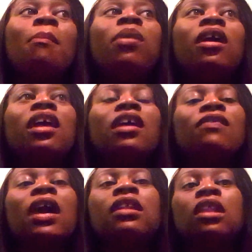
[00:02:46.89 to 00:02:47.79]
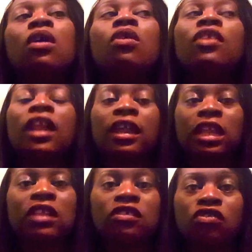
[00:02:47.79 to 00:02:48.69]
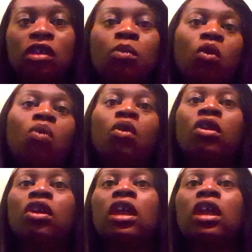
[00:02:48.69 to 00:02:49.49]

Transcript: But if I know that I need to drink more water